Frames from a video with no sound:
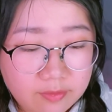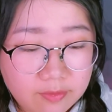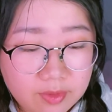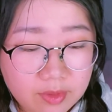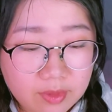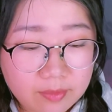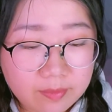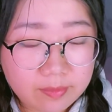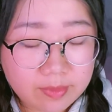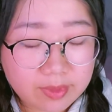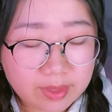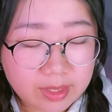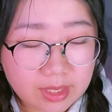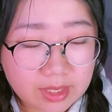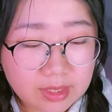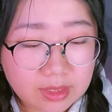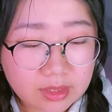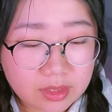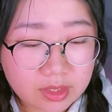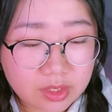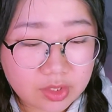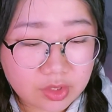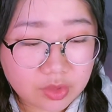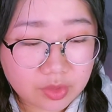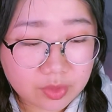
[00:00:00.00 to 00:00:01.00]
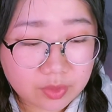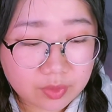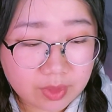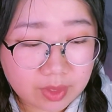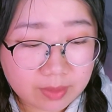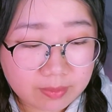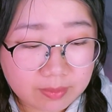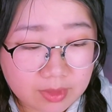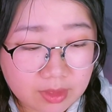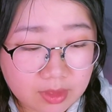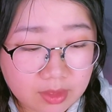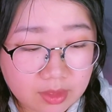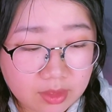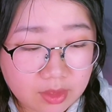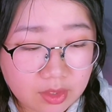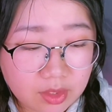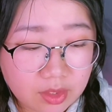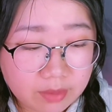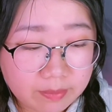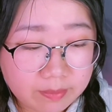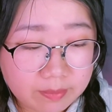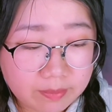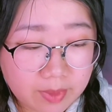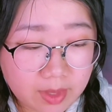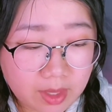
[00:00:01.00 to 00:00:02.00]
If your plans are interrupted,
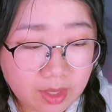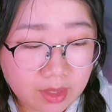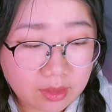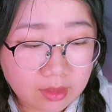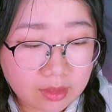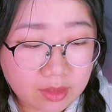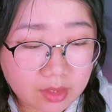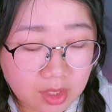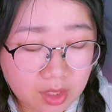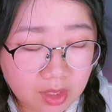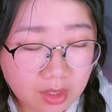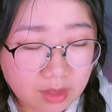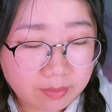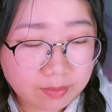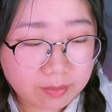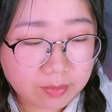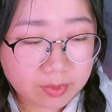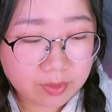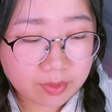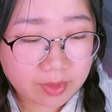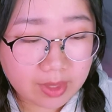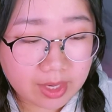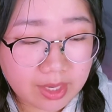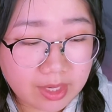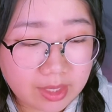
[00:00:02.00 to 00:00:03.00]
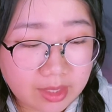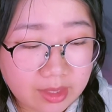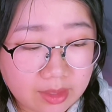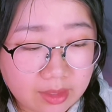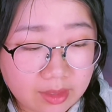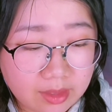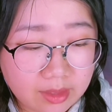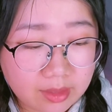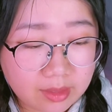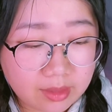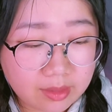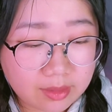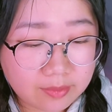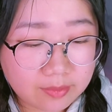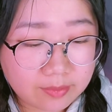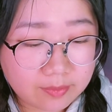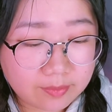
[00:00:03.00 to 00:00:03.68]
your top priority